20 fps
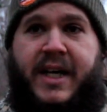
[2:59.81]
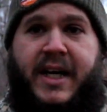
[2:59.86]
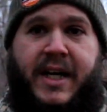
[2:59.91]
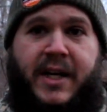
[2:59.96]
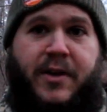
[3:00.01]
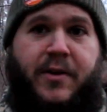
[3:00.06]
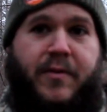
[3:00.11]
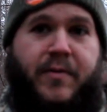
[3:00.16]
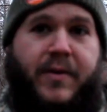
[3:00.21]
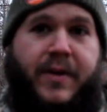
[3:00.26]

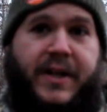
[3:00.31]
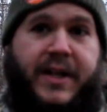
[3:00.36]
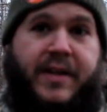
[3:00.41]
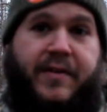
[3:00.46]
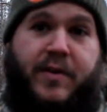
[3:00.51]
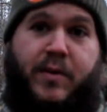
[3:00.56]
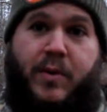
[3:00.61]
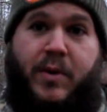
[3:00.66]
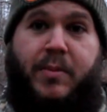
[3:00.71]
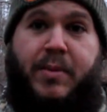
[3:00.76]
And don't forget,
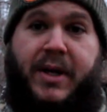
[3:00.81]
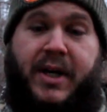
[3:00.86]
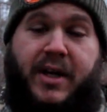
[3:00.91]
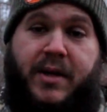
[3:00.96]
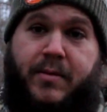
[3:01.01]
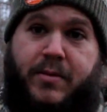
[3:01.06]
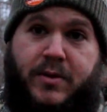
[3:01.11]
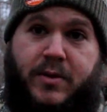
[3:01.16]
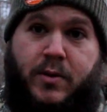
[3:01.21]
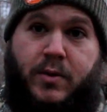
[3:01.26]
if you want to pick
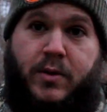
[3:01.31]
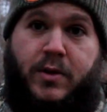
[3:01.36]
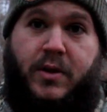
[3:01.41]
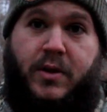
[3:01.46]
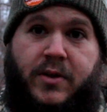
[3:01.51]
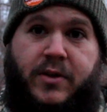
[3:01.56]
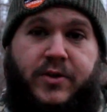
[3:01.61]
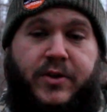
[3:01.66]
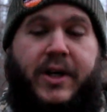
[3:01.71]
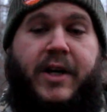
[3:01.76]
up a squirrel
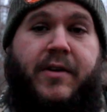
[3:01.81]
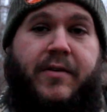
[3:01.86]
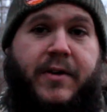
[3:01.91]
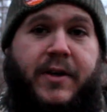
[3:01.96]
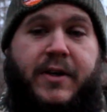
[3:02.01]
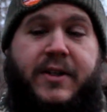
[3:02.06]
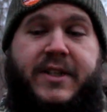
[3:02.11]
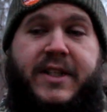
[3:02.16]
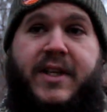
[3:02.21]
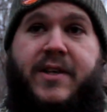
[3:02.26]
to try out for
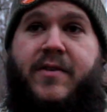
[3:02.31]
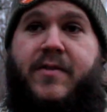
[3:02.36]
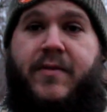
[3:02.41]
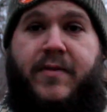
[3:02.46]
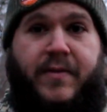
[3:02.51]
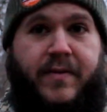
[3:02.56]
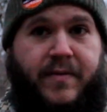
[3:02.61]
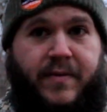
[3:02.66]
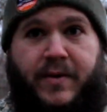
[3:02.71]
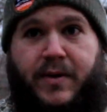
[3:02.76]

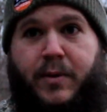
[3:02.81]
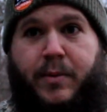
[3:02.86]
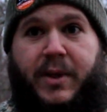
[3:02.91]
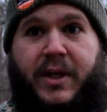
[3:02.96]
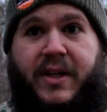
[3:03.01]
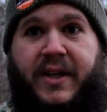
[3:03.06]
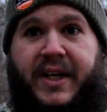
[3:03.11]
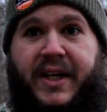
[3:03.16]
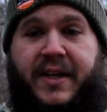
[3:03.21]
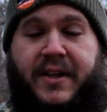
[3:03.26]
yourself, there'll be
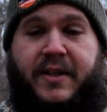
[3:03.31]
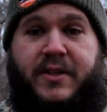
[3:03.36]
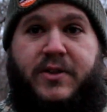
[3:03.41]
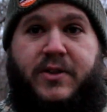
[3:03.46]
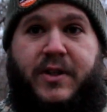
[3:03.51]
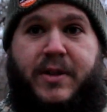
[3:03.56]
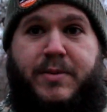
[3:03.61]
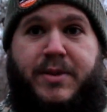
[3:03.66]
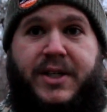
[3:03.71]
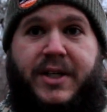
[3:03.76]
a link in the
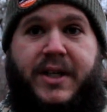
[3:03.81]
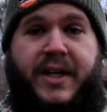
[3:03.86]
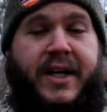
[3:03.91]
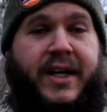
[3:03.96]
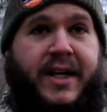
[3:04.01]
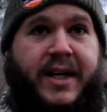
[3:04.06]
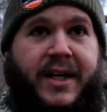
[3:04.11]
description.